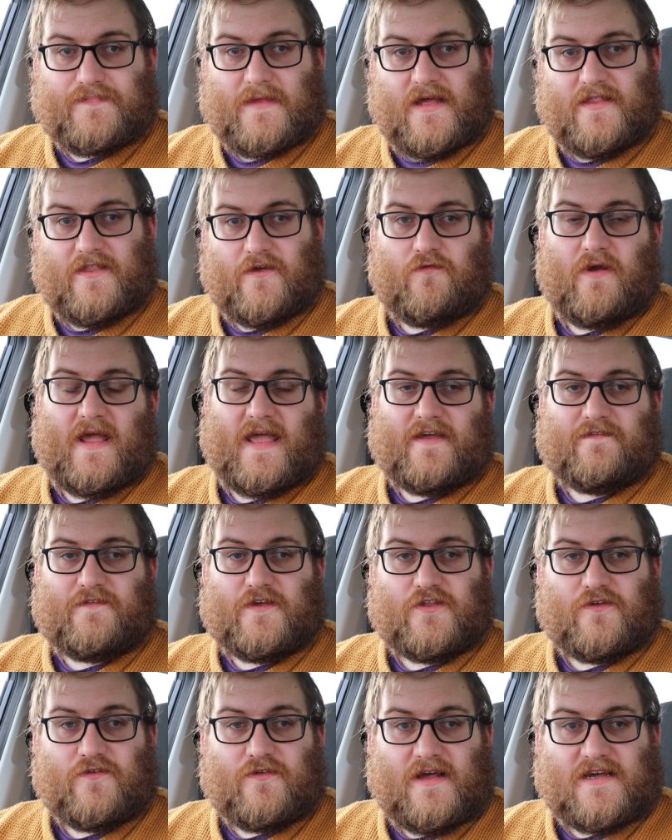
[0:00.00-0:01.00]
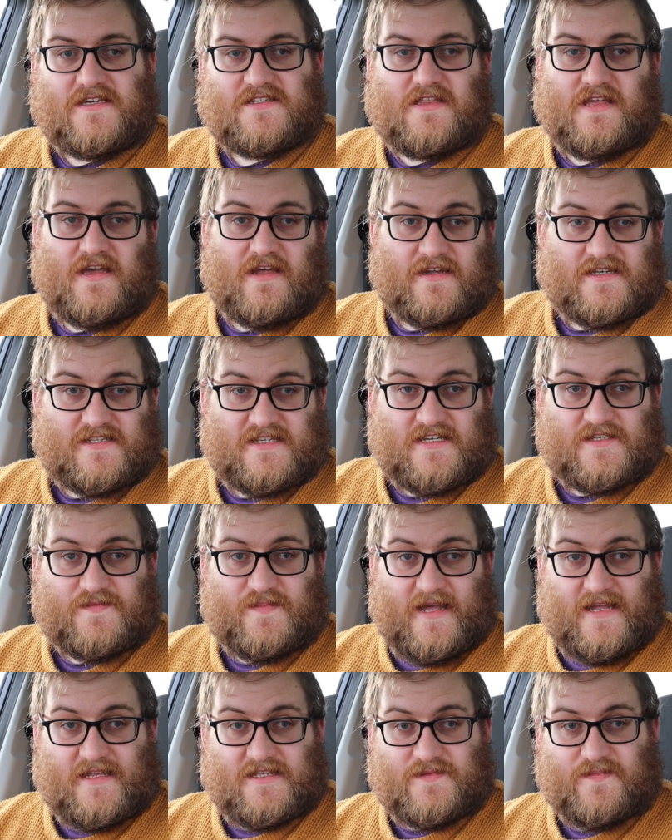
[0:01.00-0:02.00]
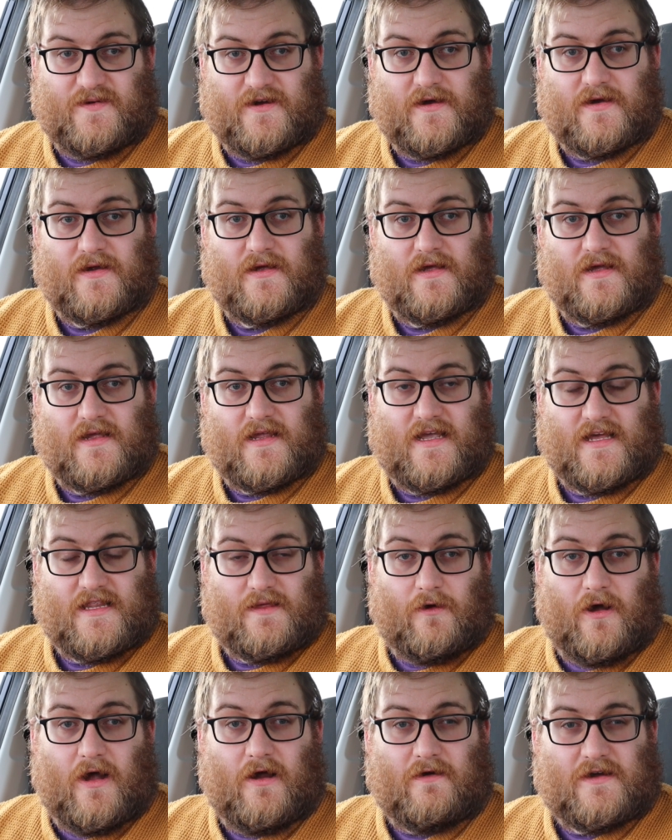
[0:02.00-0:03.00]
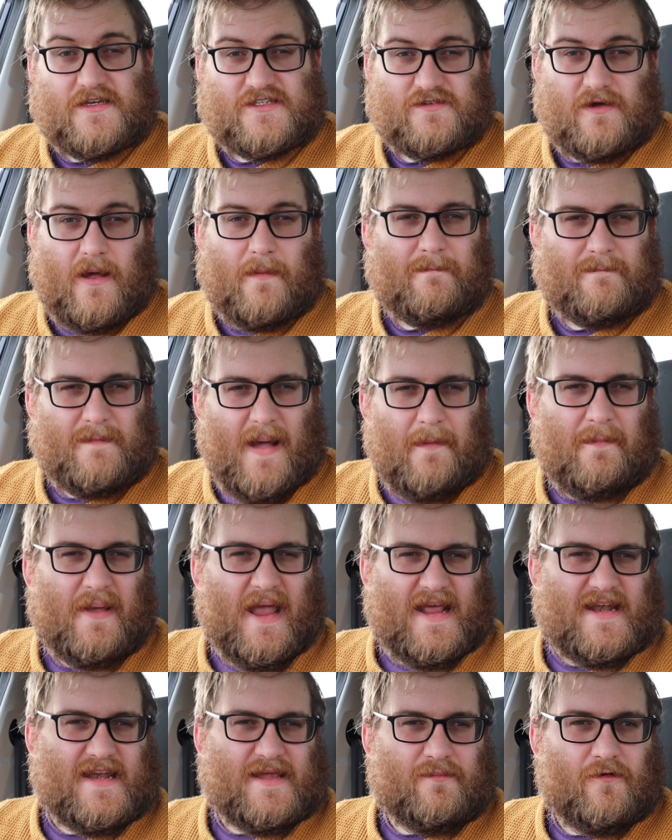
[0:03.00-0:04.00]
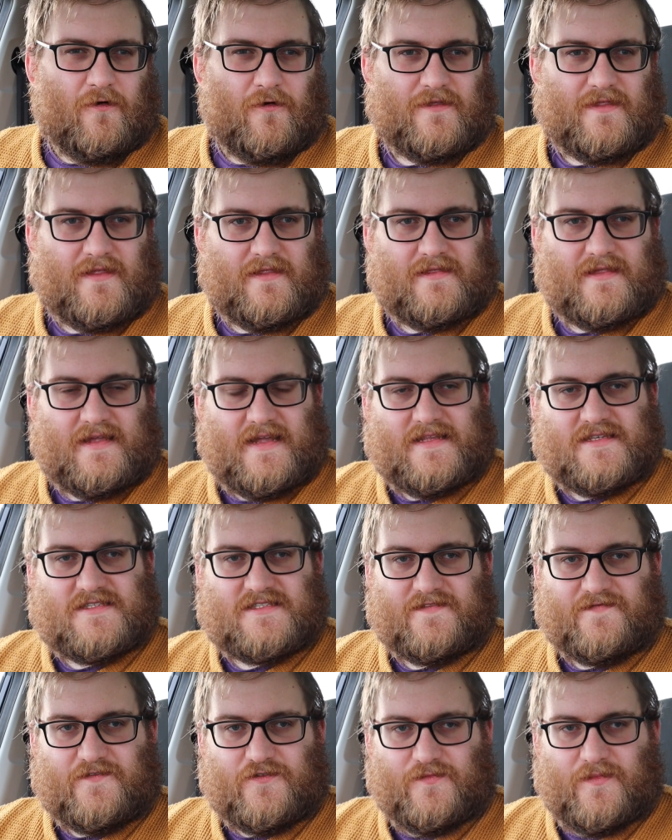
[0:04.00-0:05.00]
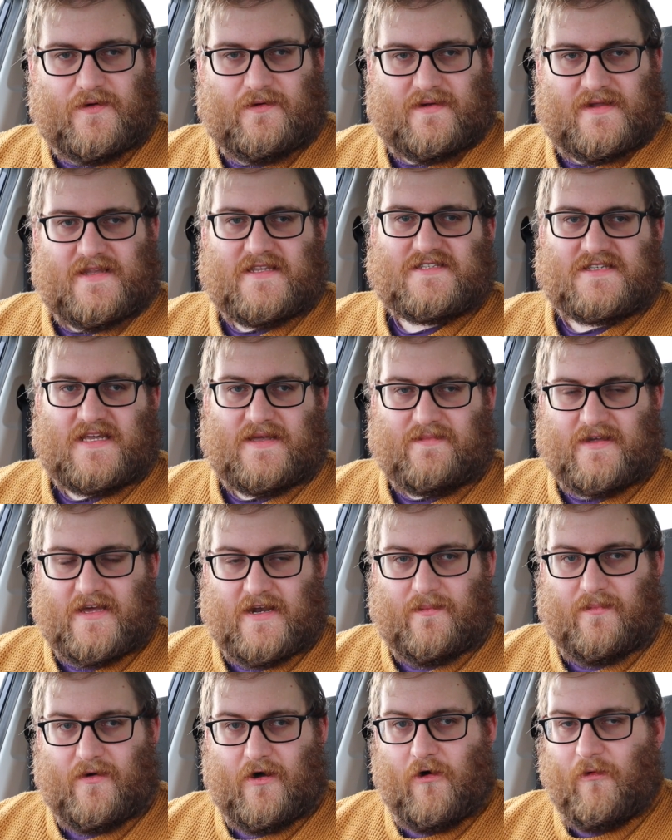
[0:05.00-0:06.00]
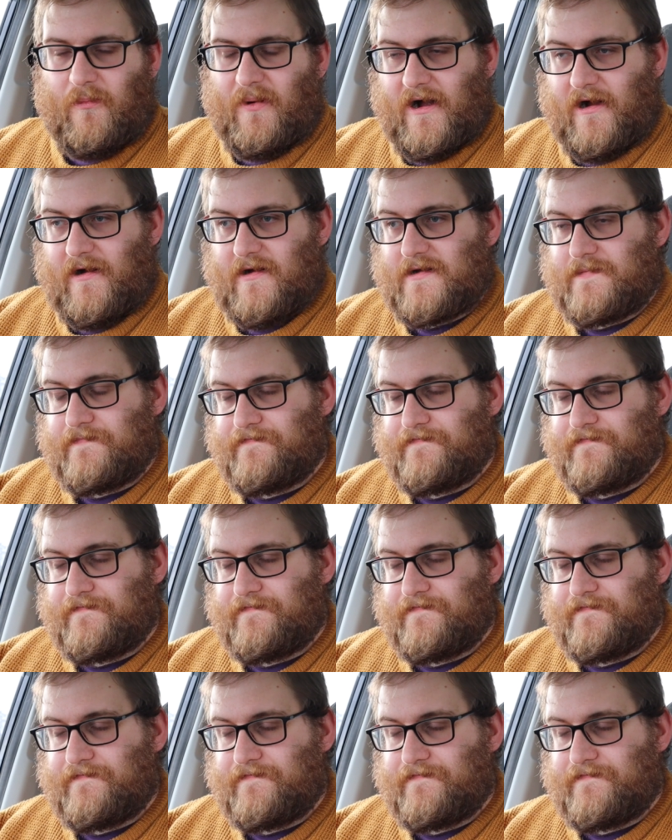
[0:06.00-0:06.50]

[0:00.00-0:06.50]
And the rate, if you do that, is 36 pence per kilowatt hour, so a penny more than Instavolt. We're in the same kind of ballpark.